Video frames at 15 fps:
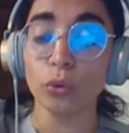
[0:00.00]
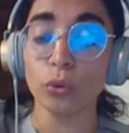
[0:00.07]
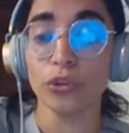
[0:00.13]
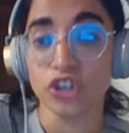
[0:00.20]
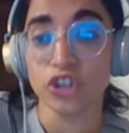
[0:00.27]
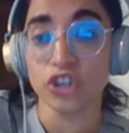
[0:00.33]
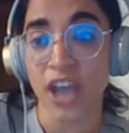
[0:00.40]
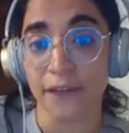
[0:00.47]
through
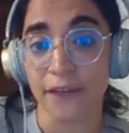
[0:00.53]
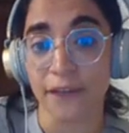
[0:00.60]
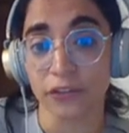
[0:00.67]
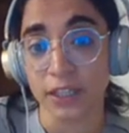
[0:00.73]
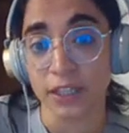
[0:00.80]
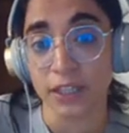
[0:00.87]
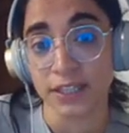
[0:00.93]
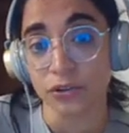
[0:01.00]
the
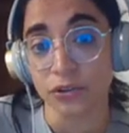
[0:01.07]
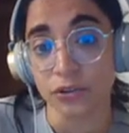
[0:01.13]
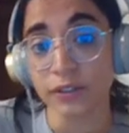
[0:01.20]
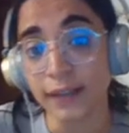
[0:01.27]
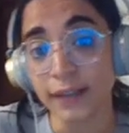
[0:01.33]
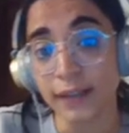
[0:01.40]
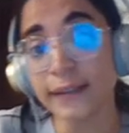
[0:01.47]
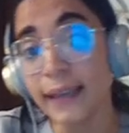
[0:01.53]
shaft that is
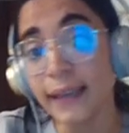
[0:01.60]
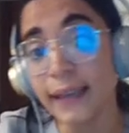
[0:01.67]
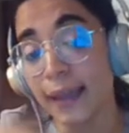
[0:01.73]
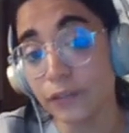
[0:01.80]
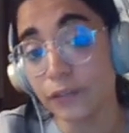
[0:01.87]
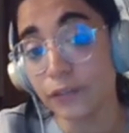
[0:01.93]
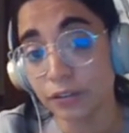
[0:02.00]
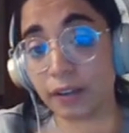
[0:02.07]
rotating
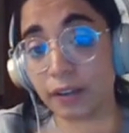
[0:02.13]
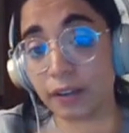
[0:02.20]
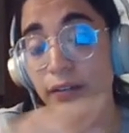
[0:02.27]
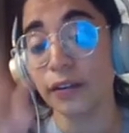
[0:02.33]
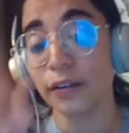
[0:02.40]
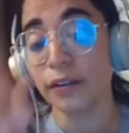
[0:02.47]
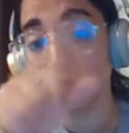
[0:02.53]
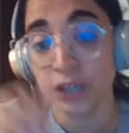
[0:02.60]

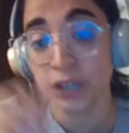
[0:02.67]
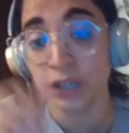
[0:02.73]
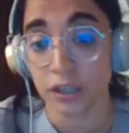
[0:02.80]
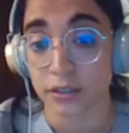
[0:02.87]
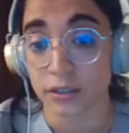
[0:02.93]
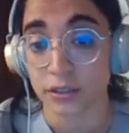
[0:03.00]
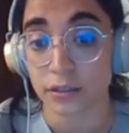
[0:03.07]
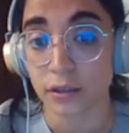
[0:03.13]
the
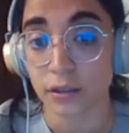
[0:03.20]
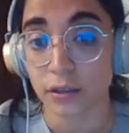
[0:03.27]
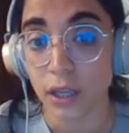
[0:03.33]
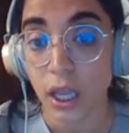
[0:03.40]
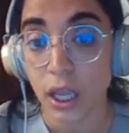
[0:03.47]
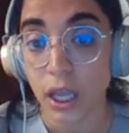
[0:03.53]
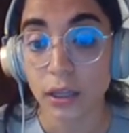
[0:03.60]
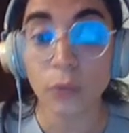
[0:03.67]
gears.
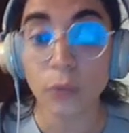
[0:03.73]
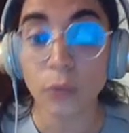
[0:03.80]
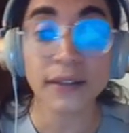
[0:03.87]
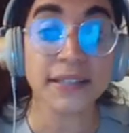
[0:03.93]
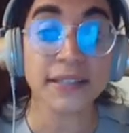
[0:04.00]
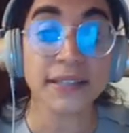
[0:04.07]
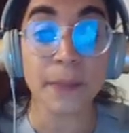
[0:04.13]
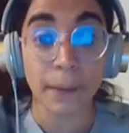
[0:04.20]
Now,
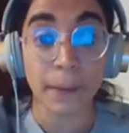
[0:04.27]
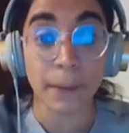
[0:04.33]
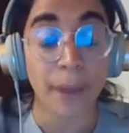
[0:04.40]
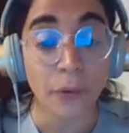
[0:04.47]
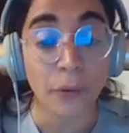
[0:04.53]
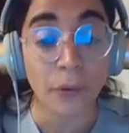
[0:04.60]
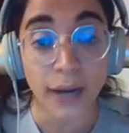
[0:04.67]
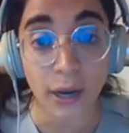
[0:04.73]
what is my
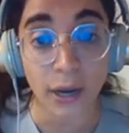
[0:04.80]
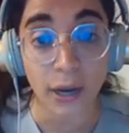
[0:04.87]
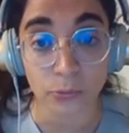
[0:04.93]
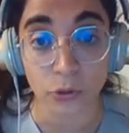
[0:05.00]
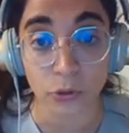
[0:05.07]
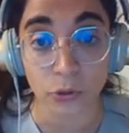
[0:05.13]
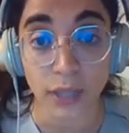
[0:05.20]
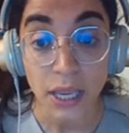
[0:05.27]
power
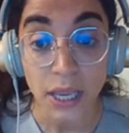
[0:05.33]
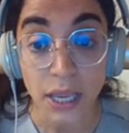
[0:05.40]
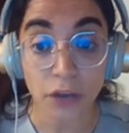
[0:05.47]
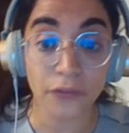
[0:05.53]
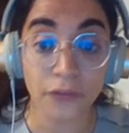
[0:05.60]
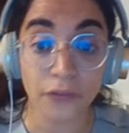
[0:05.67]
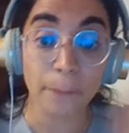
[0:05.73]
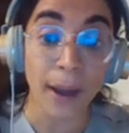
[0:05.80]
output?
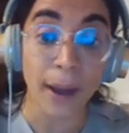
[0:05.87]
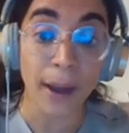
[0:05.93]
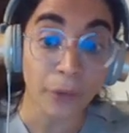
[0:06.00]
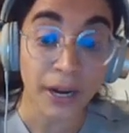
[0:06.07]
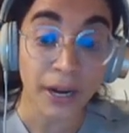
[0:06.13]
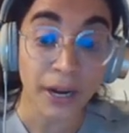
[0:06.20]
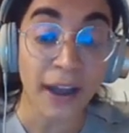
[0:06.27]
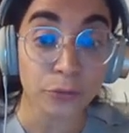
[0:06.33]
If the
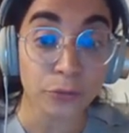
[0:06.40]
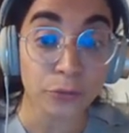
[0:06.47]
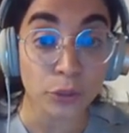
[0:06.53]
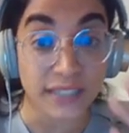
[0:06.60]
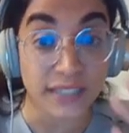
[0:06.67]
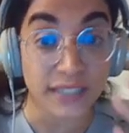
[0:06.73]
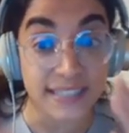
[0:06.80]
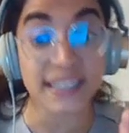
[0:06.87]
power
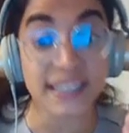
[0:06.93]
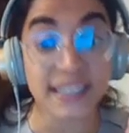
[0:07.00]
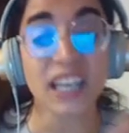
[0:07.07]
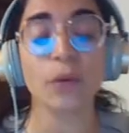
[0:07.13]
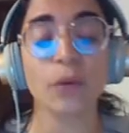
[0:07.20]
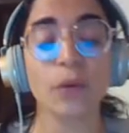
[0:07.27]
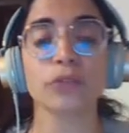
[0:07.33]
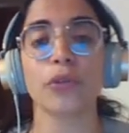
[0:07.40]
output is
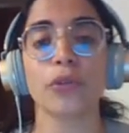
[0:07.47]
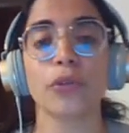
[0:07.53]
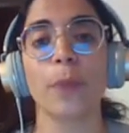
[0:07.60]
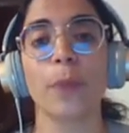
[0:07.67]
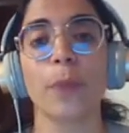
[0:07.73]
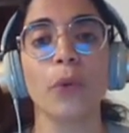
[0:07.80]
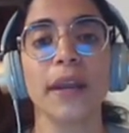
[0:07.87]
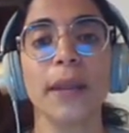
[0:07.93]
equal to the
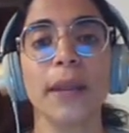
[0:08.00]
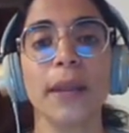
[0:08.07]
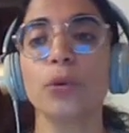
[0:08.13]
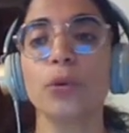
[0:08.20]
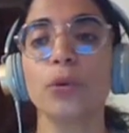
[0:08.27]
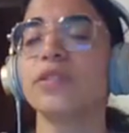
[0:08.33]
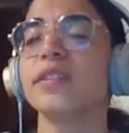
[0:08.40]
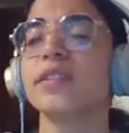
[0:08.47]
power
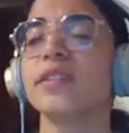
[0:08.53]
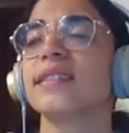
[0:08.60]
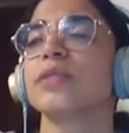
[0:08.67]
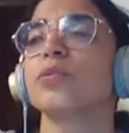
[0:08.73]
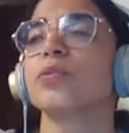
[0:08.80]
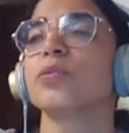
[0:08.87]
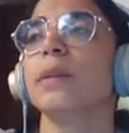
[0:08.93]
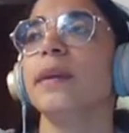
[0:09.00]
input,
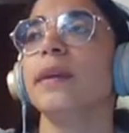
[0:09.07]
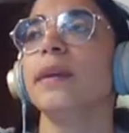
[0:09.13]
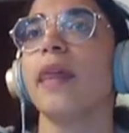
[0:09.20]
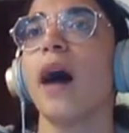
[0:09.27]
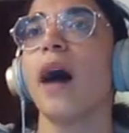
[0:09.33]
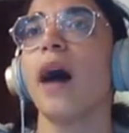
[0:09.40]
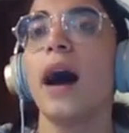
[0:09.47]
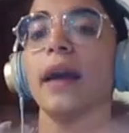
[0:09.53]
this will be
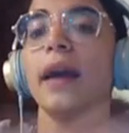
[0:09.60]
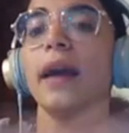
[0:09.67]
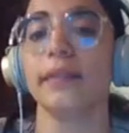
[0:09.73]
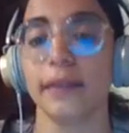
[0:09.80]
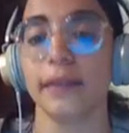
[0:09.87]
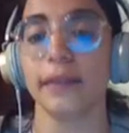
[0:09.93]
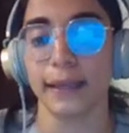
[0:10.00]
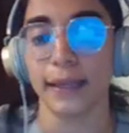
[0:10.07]
the
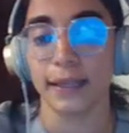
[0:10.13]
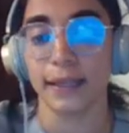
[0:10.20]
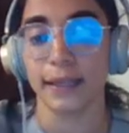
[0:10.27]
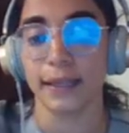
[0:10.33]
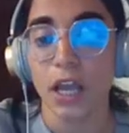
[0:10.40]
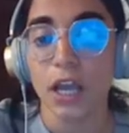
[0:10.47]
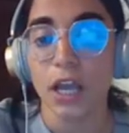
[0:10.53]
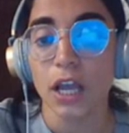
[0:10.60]
ideal
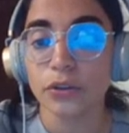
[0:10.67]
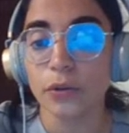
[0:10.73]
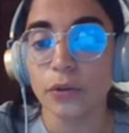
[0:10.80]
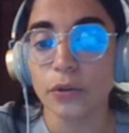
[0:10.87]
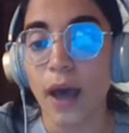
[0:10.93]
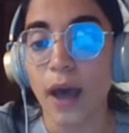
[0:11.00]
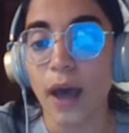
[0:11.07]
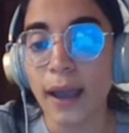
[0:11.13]
case.
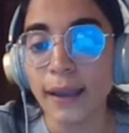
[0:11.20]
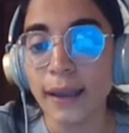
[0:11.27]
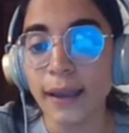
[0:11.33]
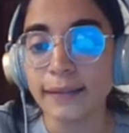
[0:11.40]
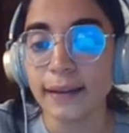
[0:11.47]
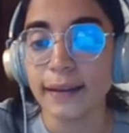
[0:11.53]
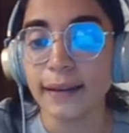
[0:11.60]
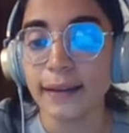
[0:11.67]
So the
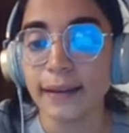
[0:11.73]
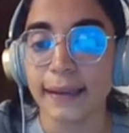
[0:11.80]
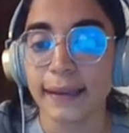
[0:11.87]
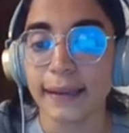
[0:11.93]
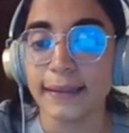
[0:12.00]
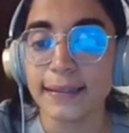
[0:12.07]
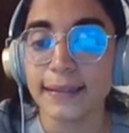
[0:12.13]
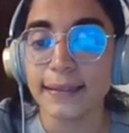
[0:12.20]
ideal
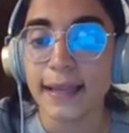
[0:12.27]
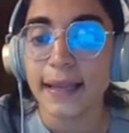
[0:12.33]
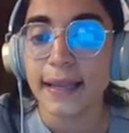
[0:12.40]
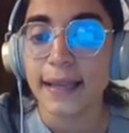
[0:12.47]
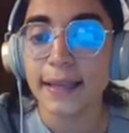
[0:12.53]
case